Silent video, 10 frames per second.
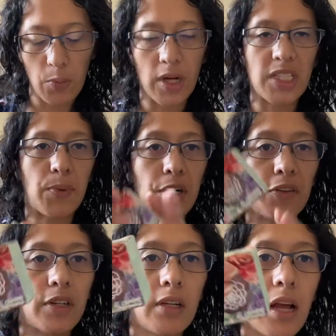but it's part of the
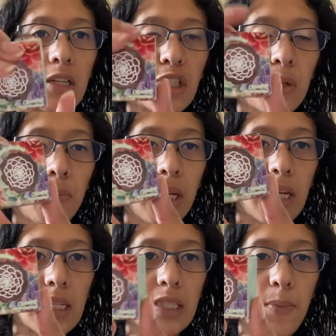collection
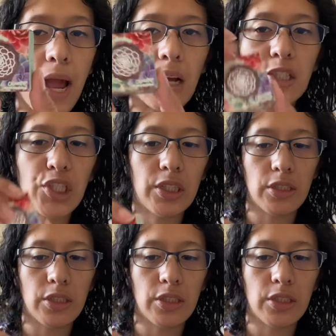because the packaging